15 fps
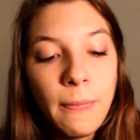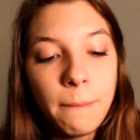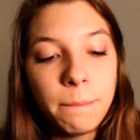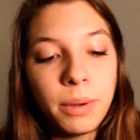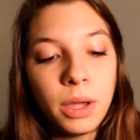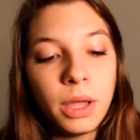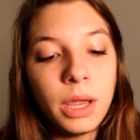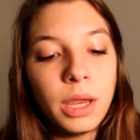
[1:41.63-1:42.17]

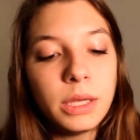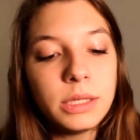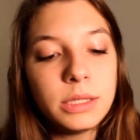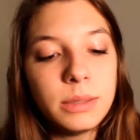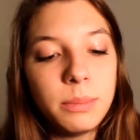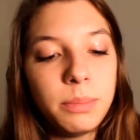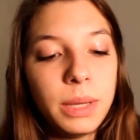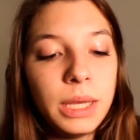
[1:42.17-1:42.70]

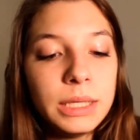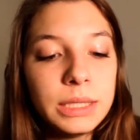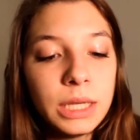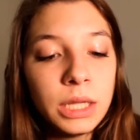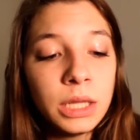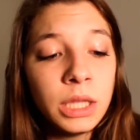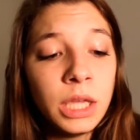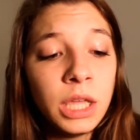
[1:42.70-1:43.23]
But
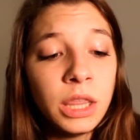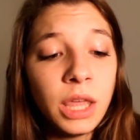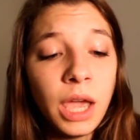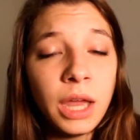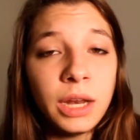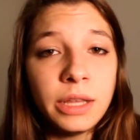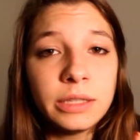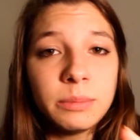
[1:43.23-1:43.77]
basically,
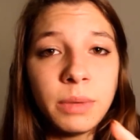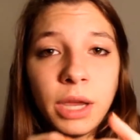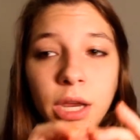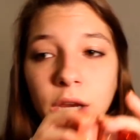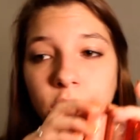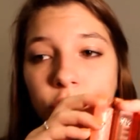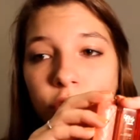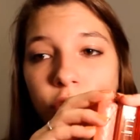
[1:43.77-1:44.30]
that is
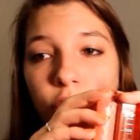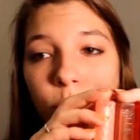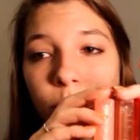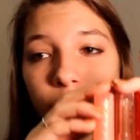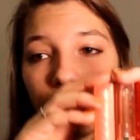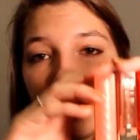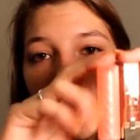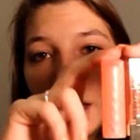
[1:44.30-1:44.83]
my
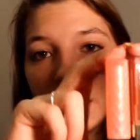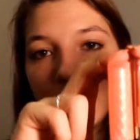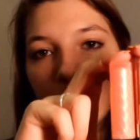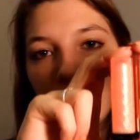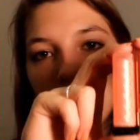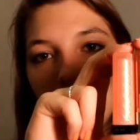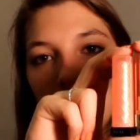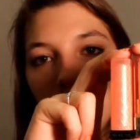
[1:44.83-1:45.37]
super fast
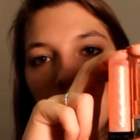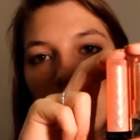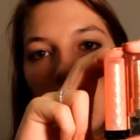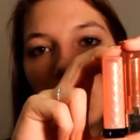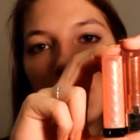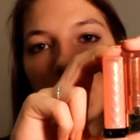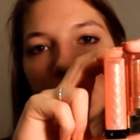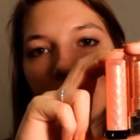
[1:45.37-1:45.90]
review.
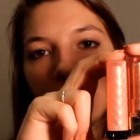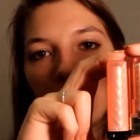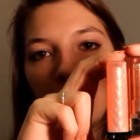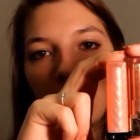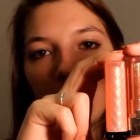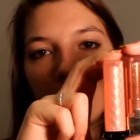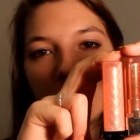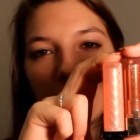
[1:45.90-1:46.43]
I'll also
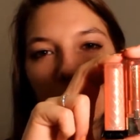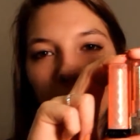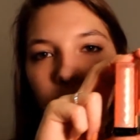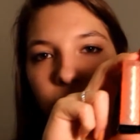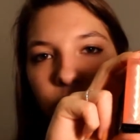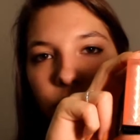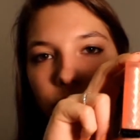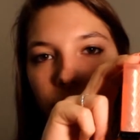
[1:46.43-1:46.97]
put some more
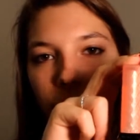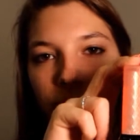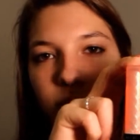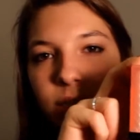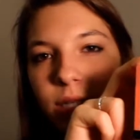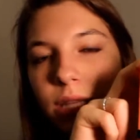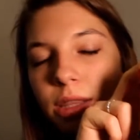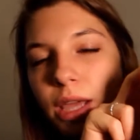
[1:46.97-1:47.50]
pictures of
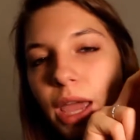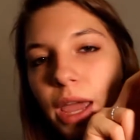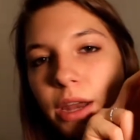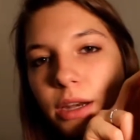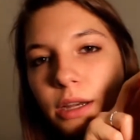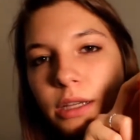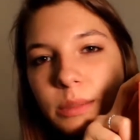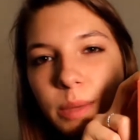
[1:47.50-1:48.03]
these at the
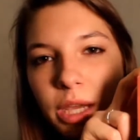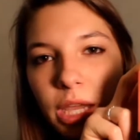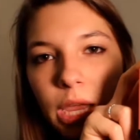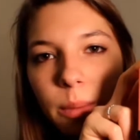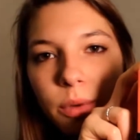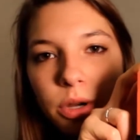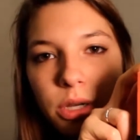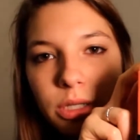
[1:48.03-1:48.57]
end because my
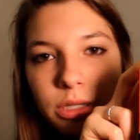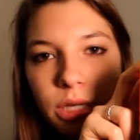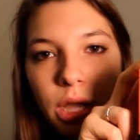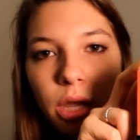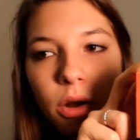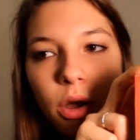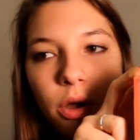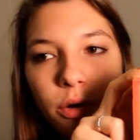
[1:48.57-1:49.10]
camera does
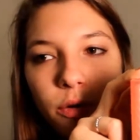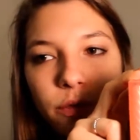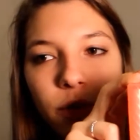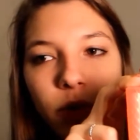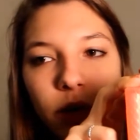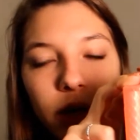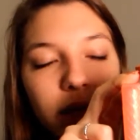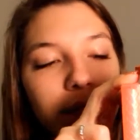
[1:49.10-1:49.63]
not
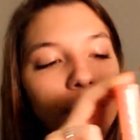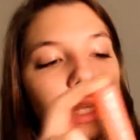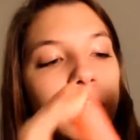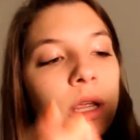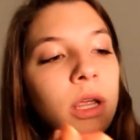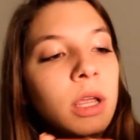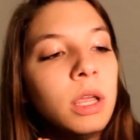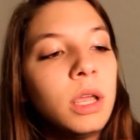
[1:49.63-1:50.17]
autofocus.
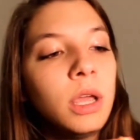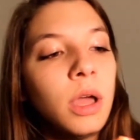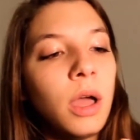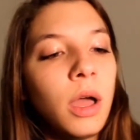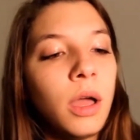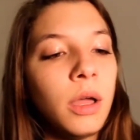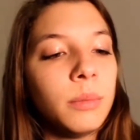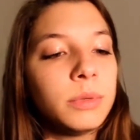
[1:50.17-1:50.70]

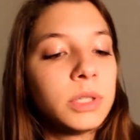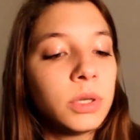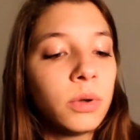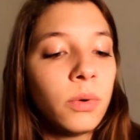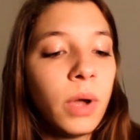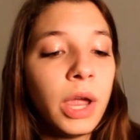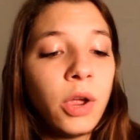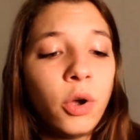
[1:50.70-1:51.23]

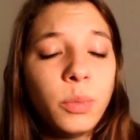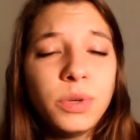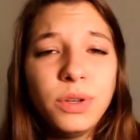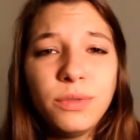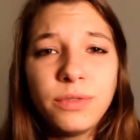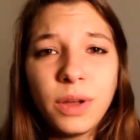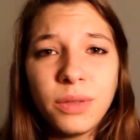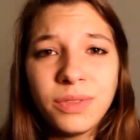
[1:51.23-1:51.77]
So I hope
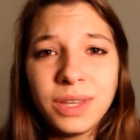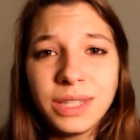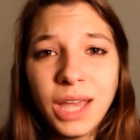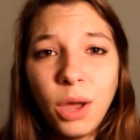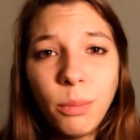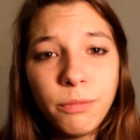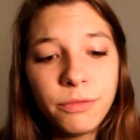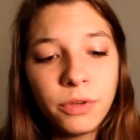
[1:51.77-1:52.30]
you found this
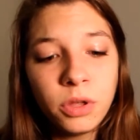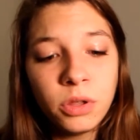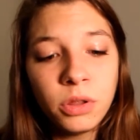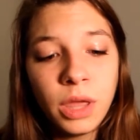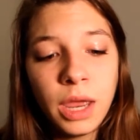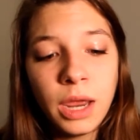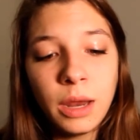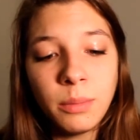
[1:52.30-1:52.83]
helpful,
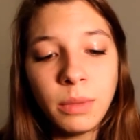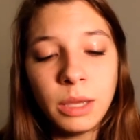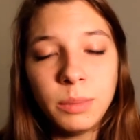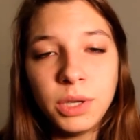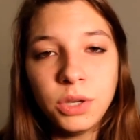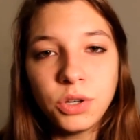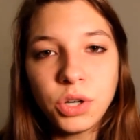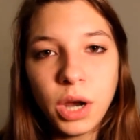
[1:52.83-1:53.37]
and
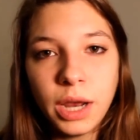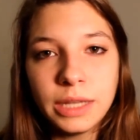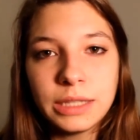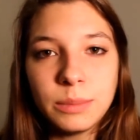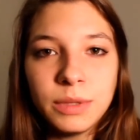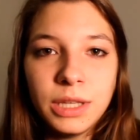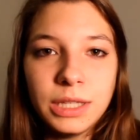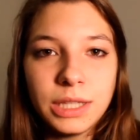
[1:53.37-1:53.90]
maybe you try
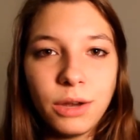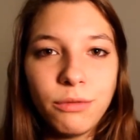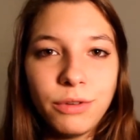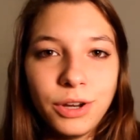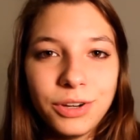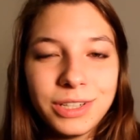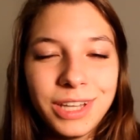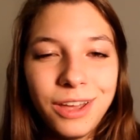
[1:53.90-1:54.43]
some of these out for
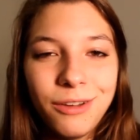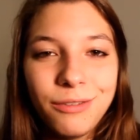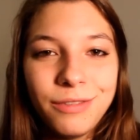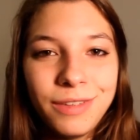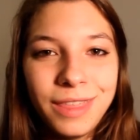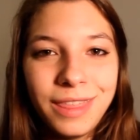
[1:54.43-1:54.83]
yourself.